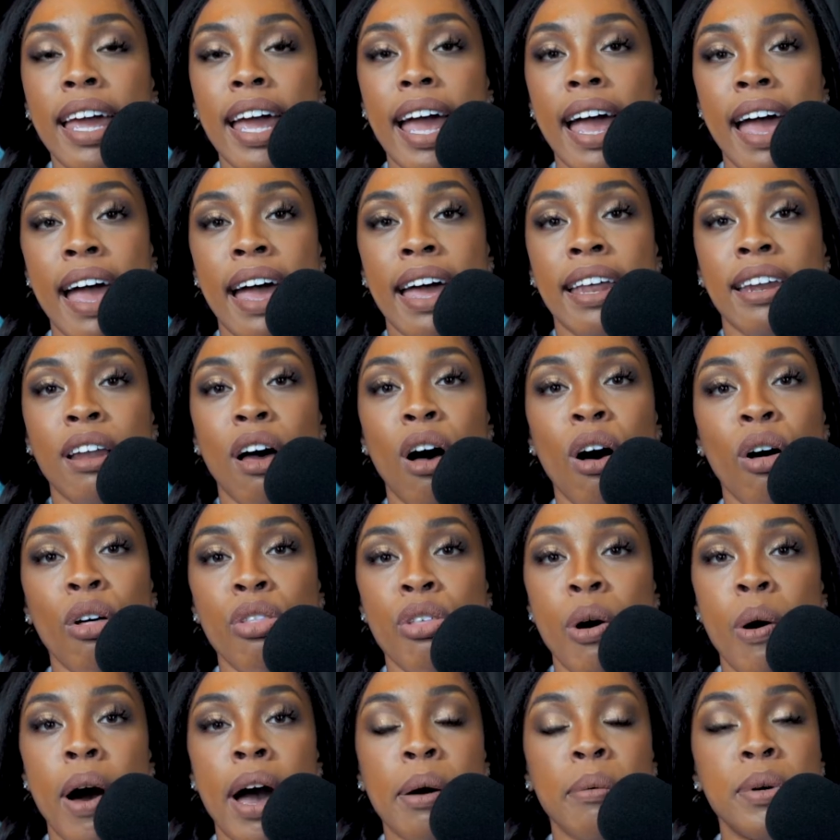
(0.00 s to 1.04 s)
And
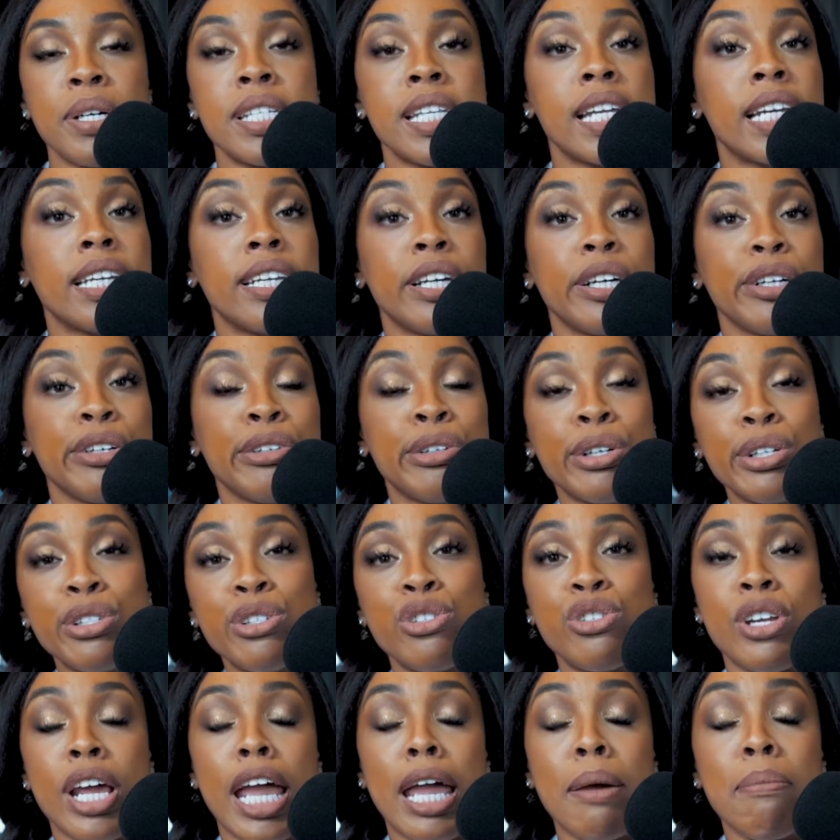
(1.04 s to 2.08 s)
although I was in good
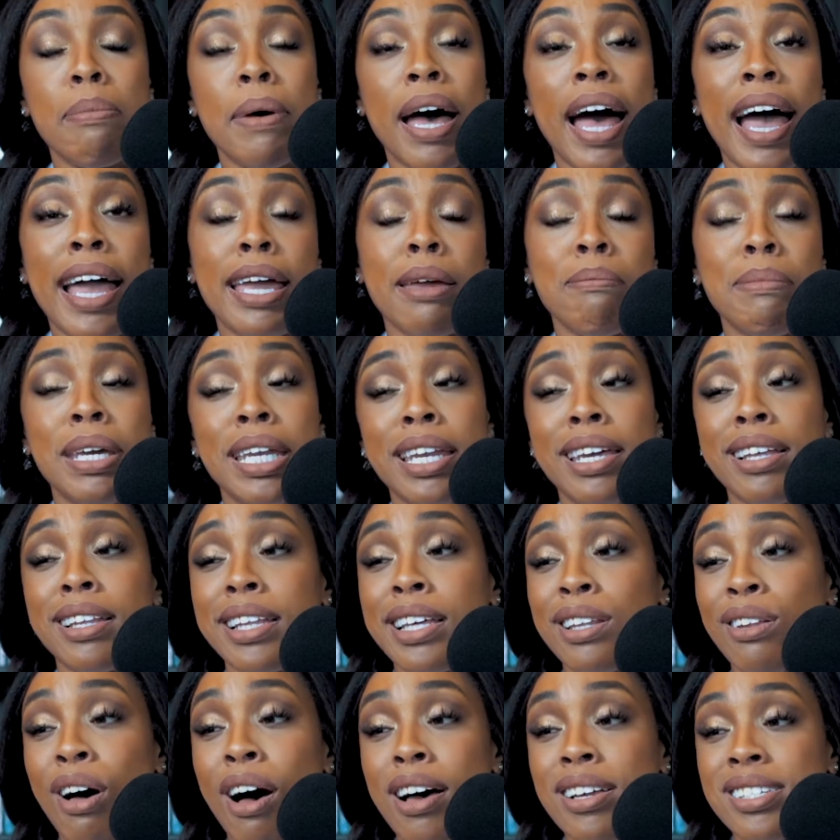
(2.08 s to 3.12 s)
shape, I
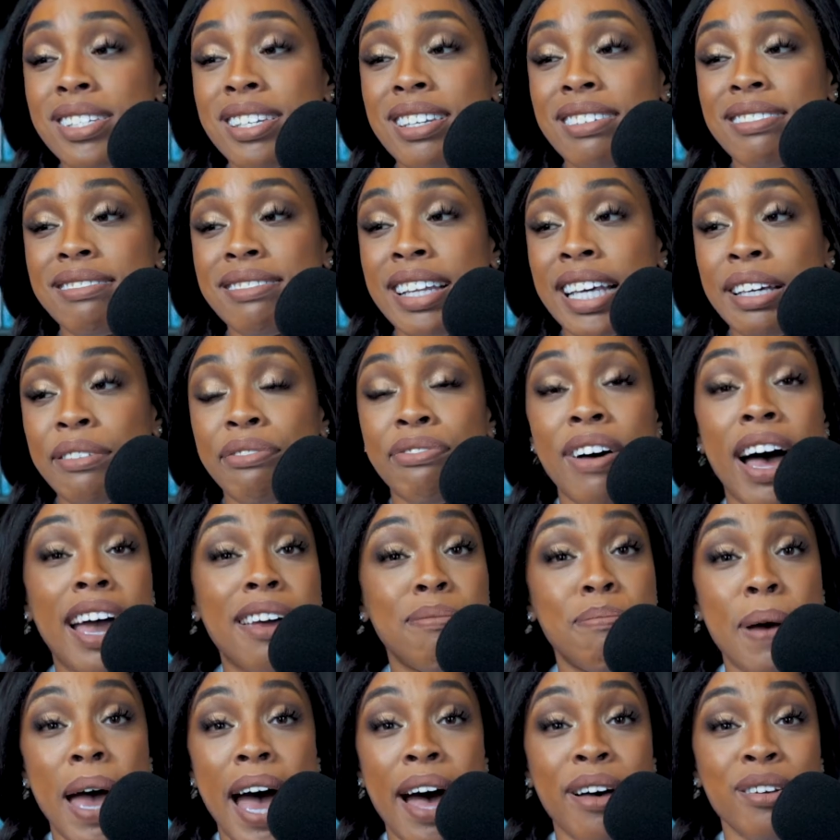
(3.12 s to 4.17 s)
immediately lost like
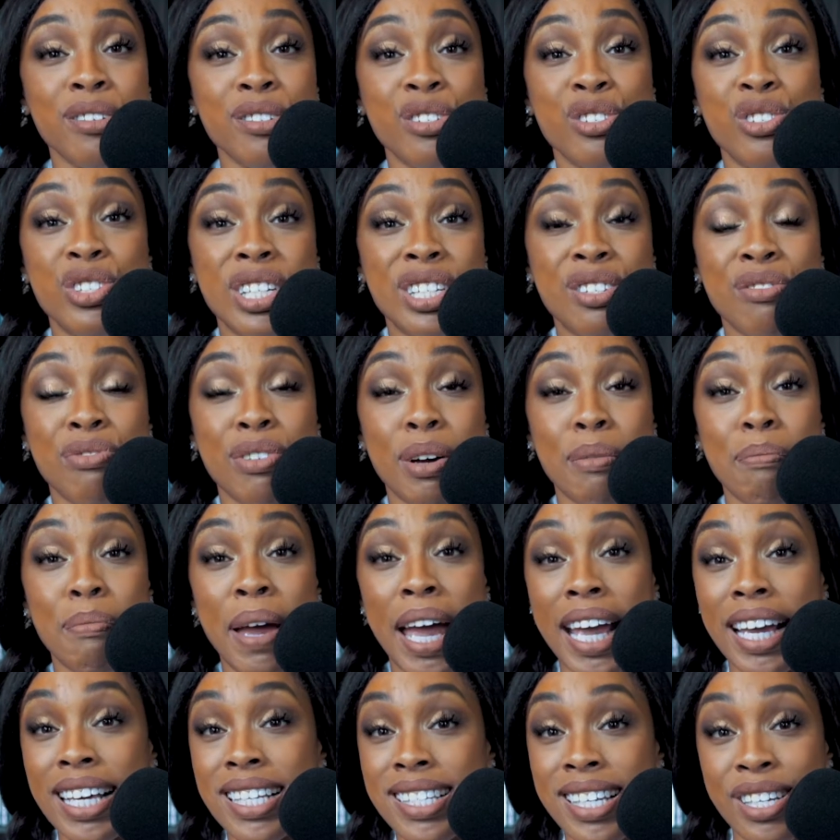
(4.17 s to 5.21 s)
5 pounds just from
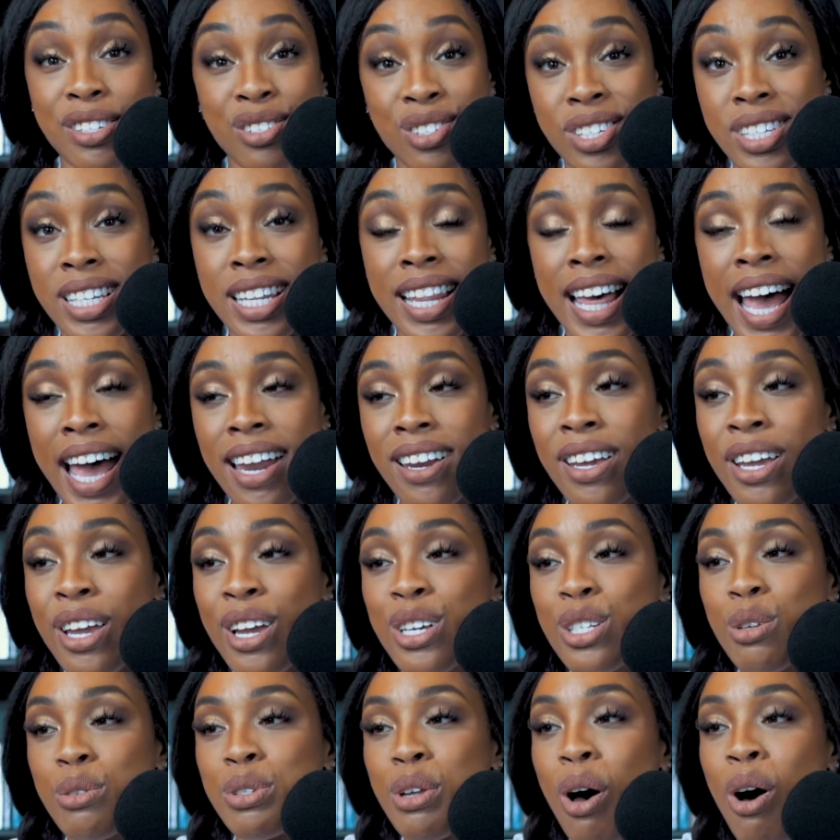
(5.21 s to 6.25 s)
paying attention to that.
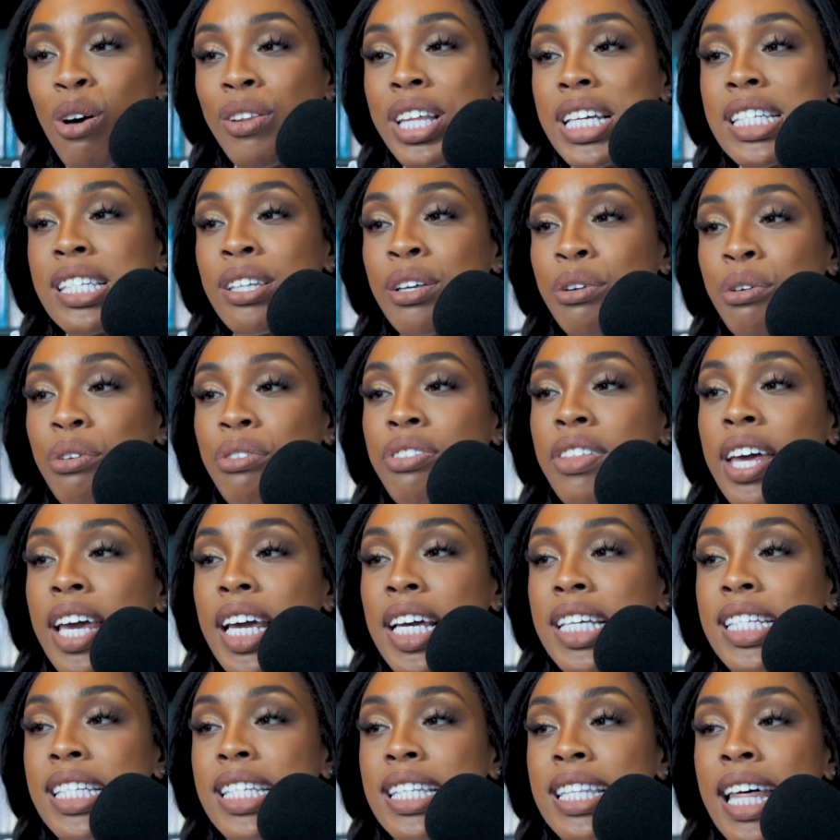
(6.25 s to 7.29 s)
So it's all these little
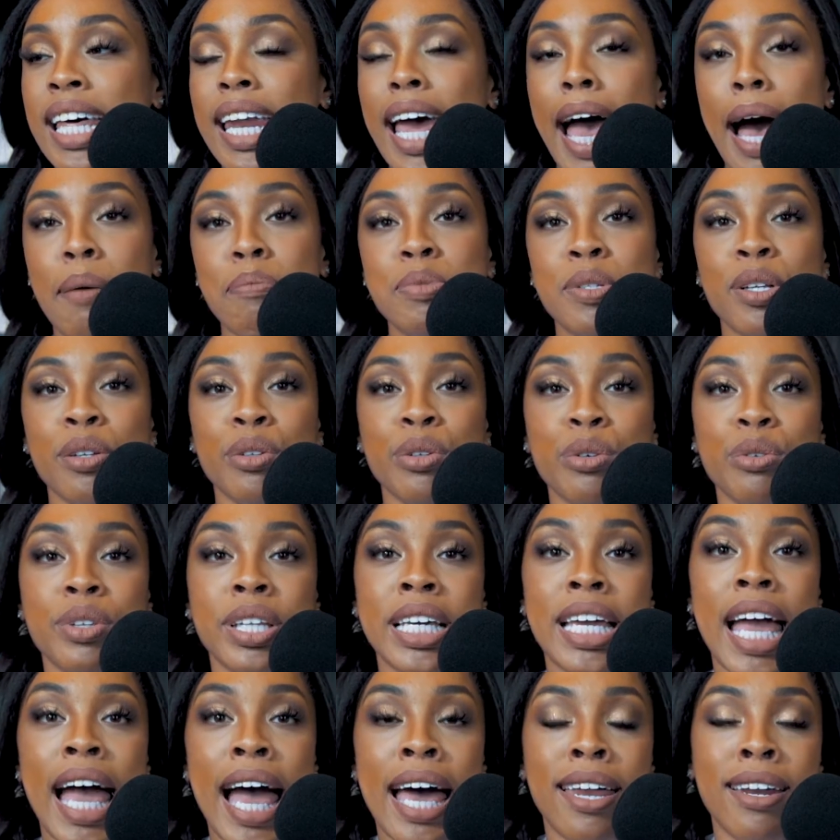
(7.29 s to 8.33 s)
things that
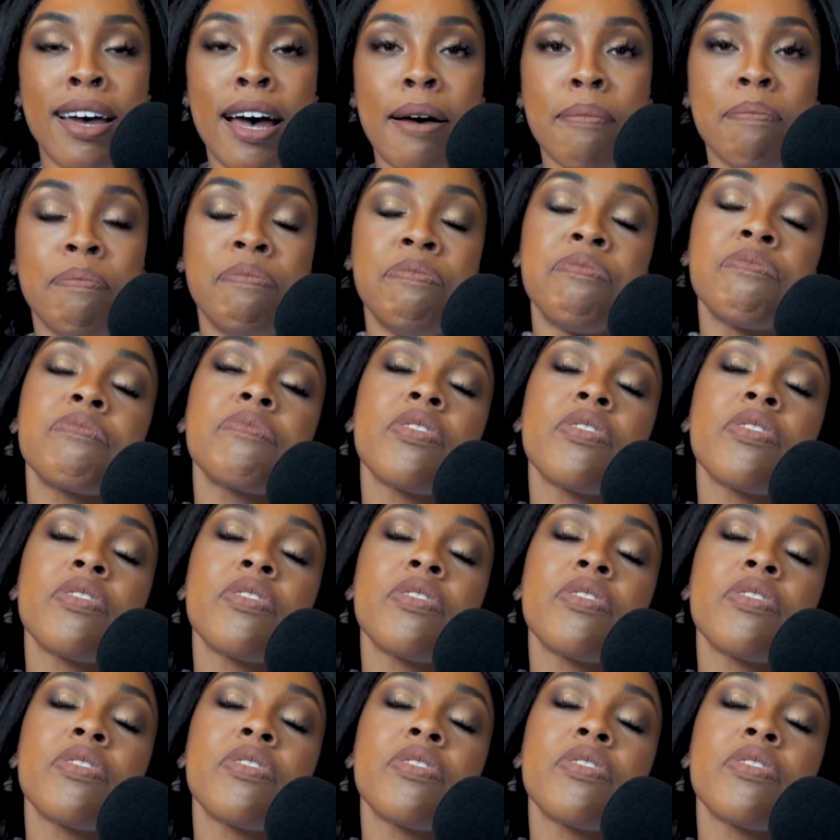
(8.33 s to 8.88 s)
absolutely add up.